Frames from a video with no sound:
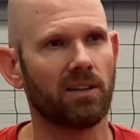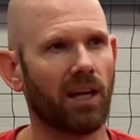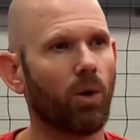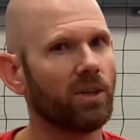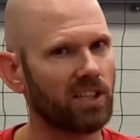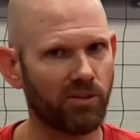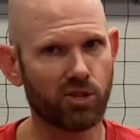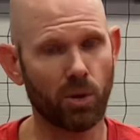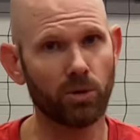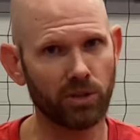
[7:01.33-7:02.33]
they always have
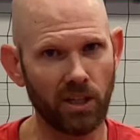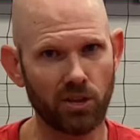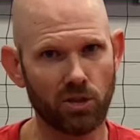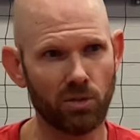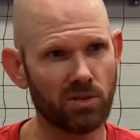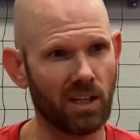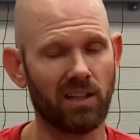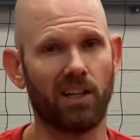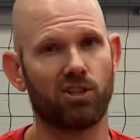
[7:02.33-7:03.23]
shoulder issues, and then I